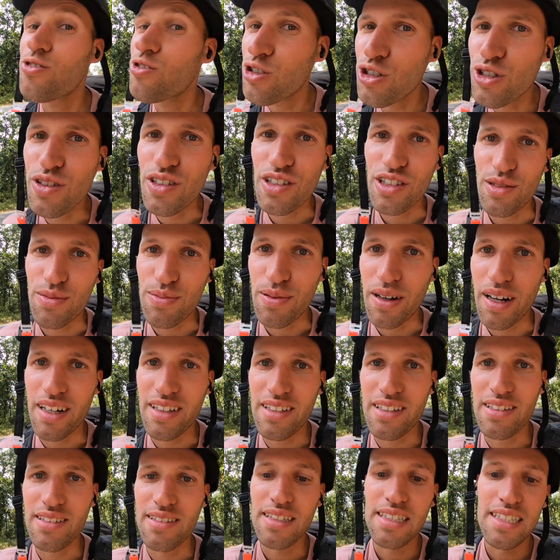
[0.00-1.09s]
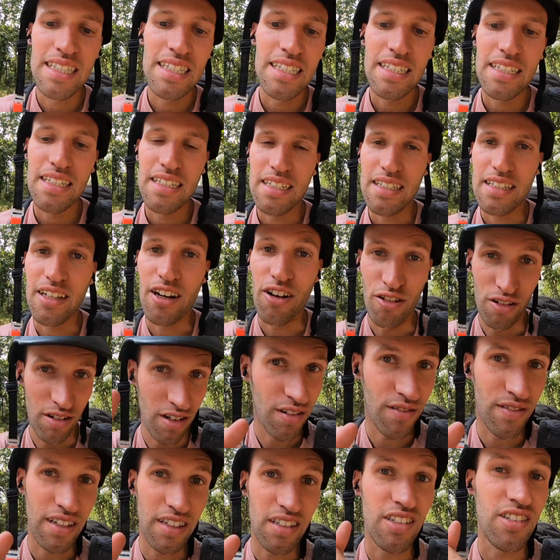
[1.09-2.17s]
tourist price. The
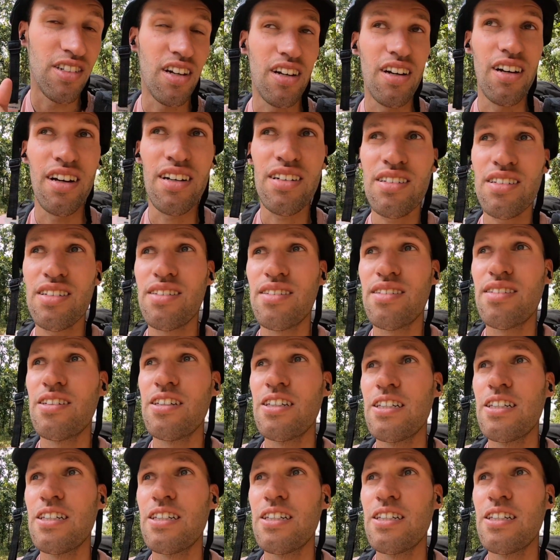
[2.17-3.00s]
owner of this does.